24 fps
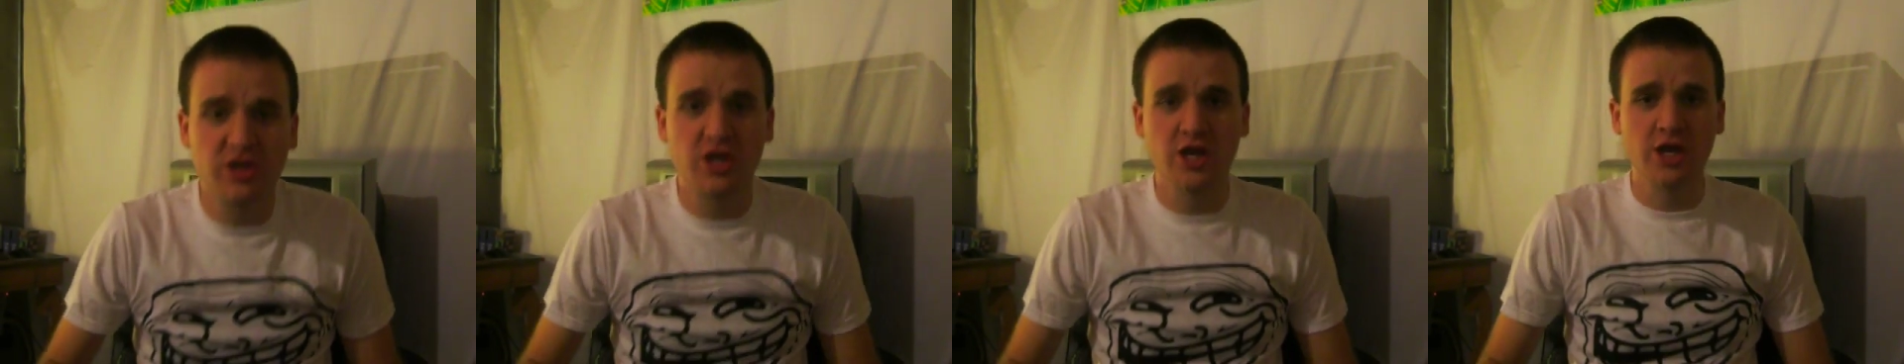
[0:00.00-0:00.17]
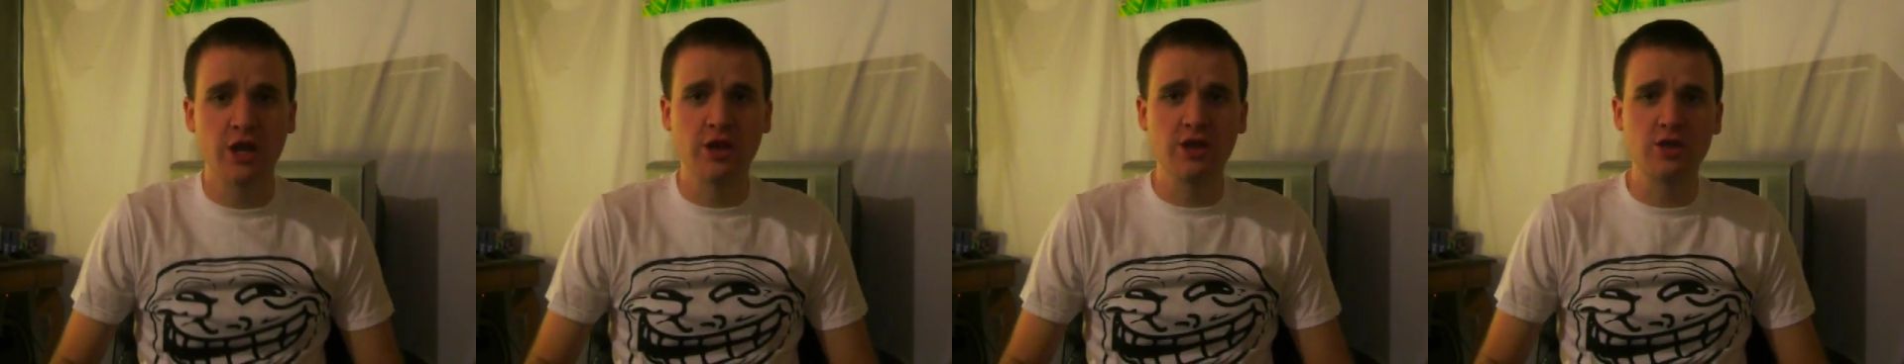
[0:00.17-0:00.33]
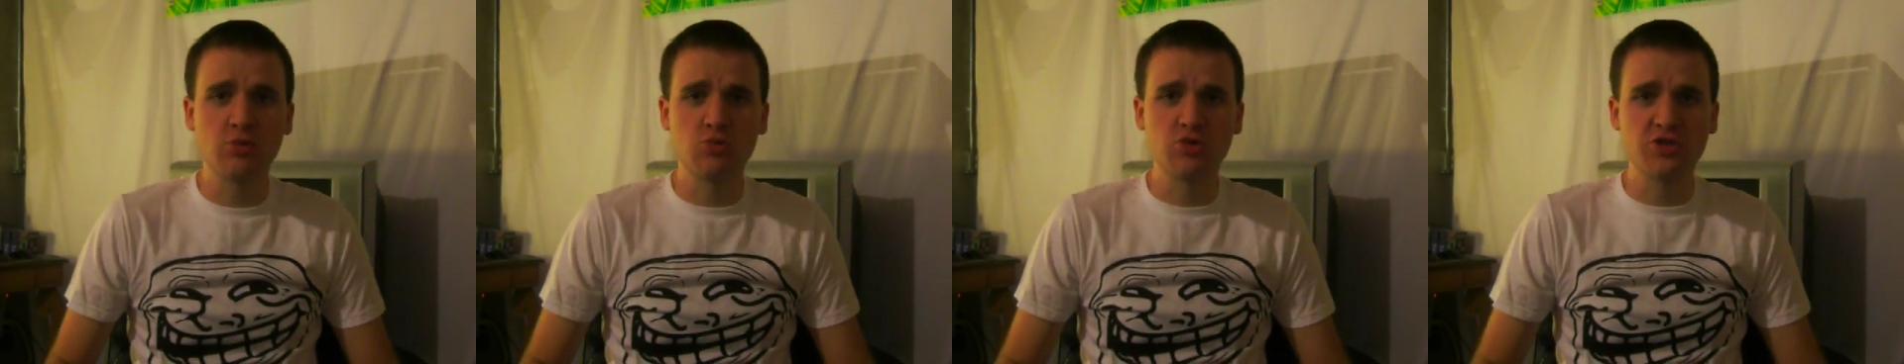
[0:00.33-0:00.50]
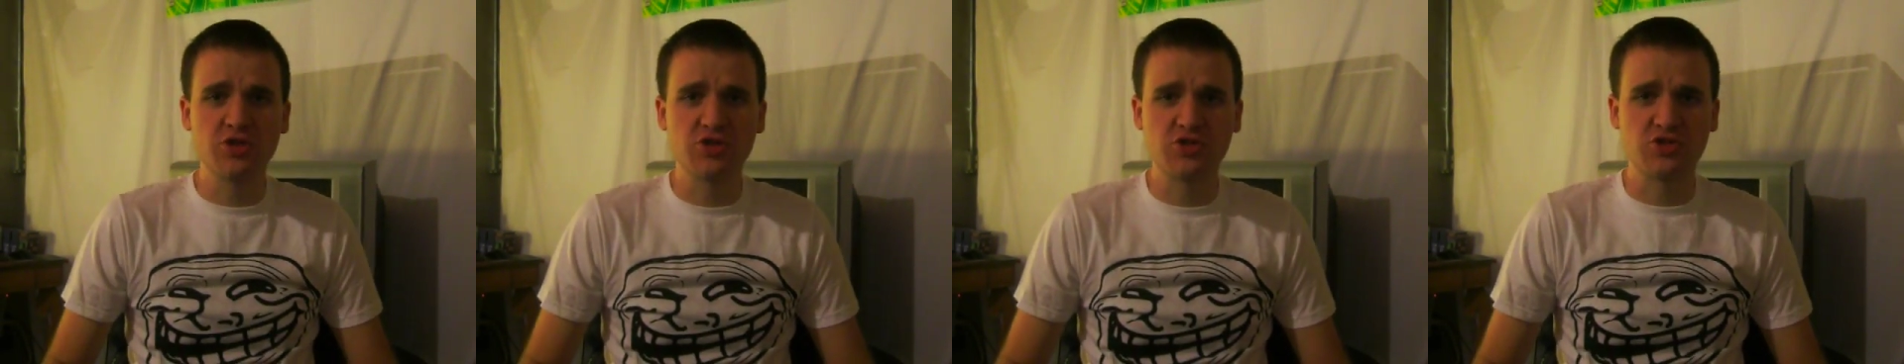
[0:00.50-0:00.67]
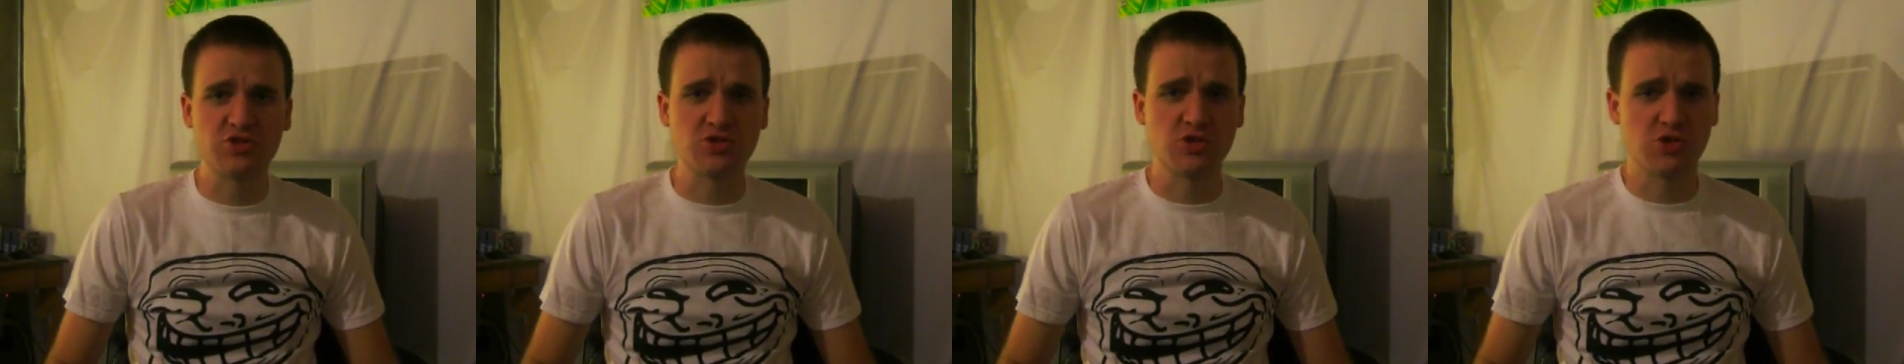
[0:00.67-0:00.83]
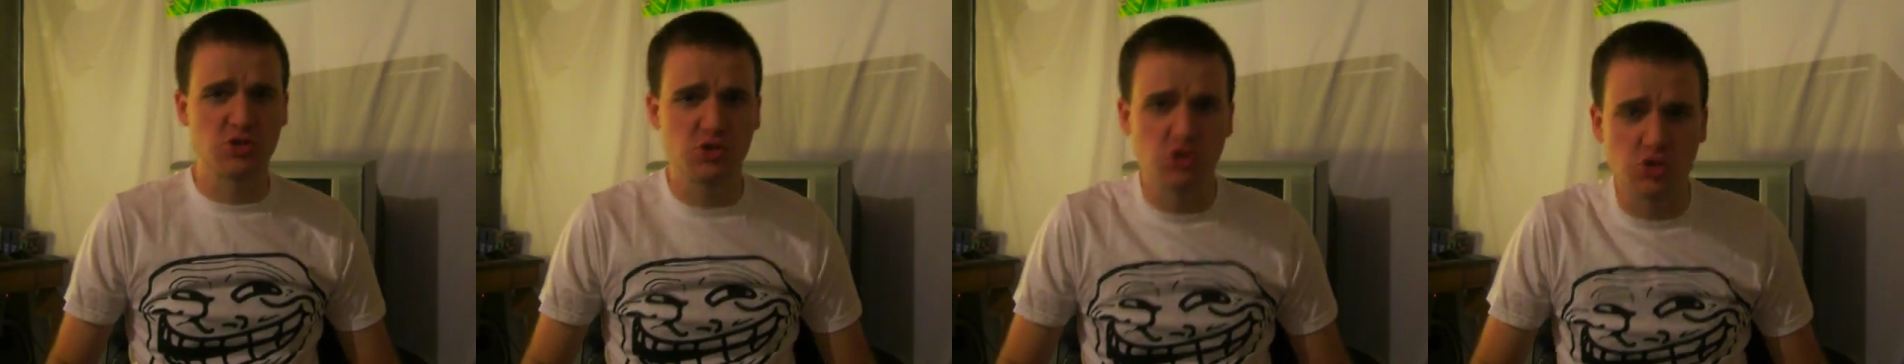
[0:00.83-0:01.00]
candidate with us
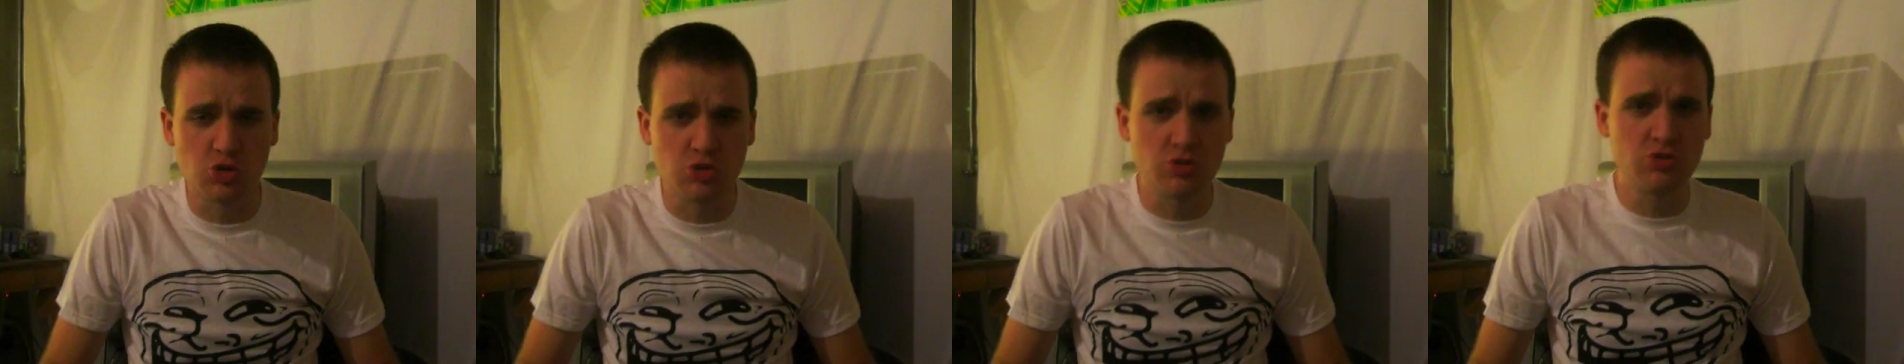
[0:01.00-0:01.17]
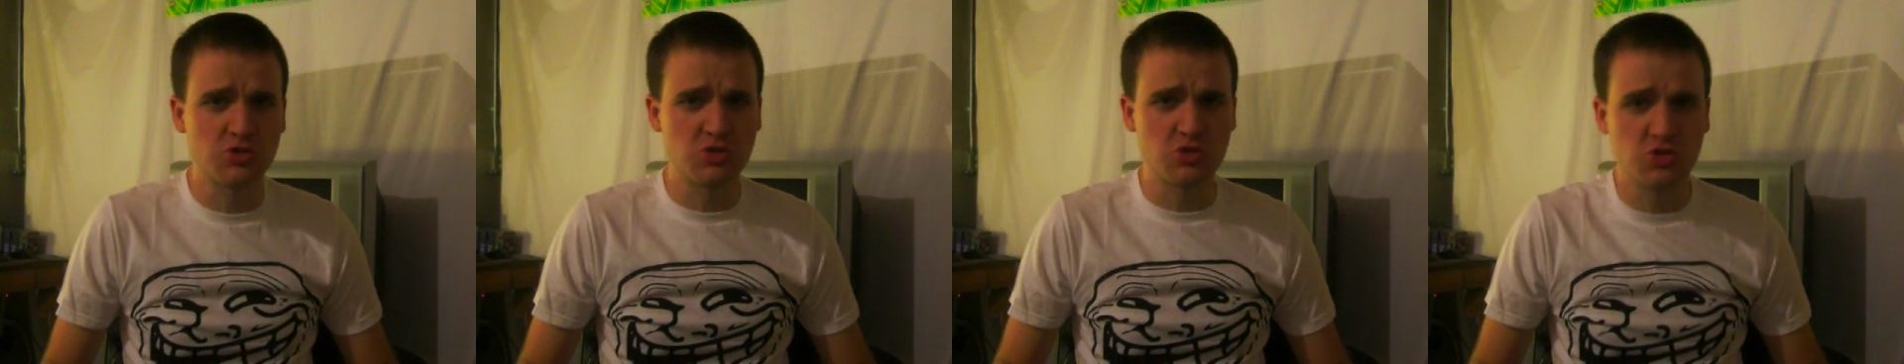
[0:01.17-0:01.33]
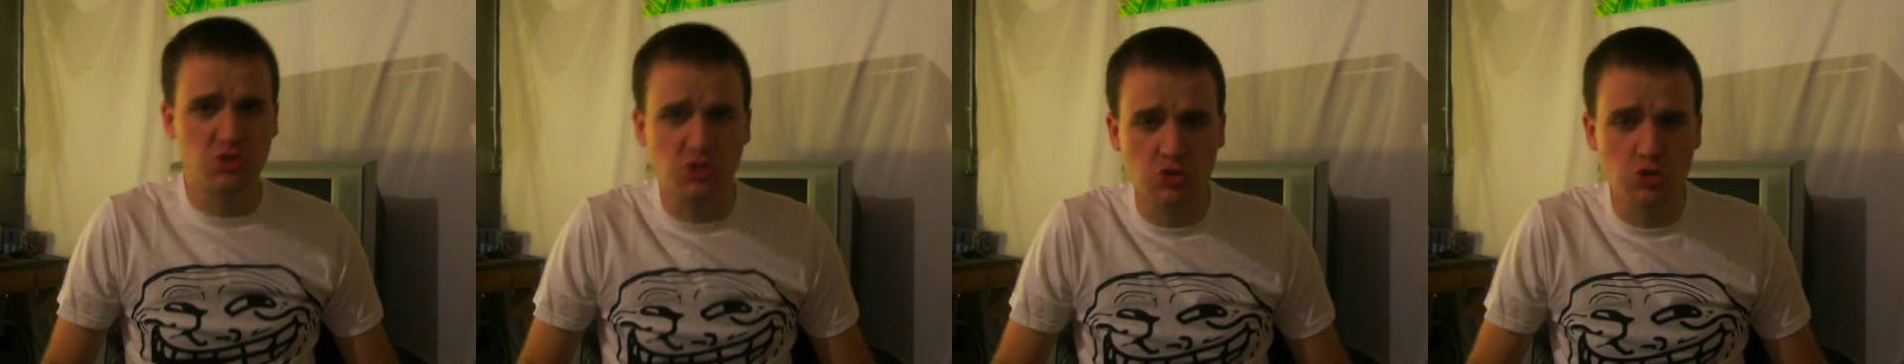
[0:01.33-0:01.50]
in the students.